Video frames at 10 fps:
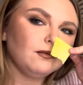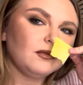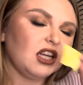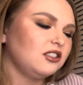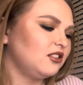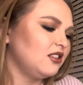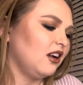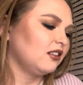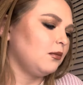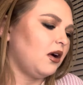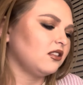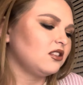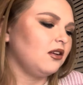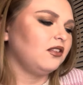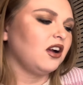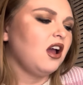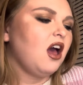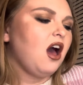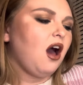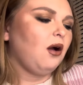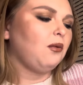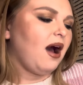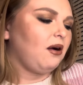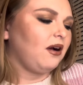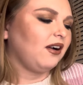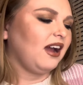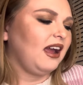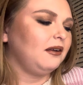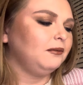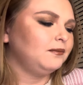I just knocked the box over. Oh, wow. Okay.